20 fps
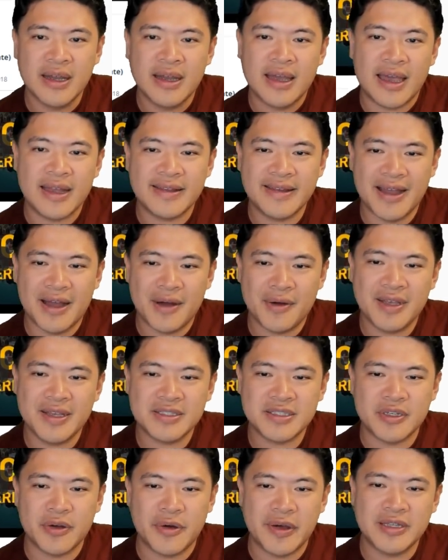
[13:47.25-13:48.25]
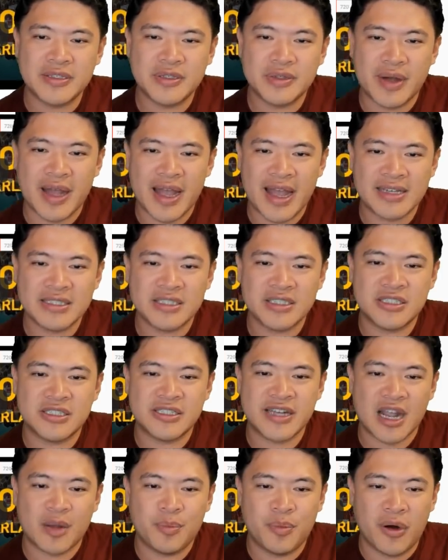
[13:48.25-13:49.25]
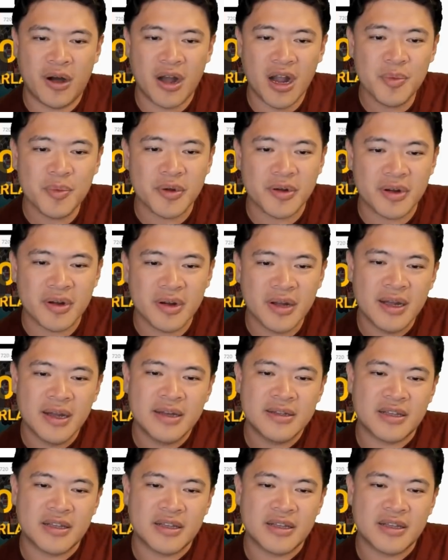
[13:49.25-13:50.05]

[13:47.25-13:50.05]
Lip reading: And now he's going to ask Jack Palmer,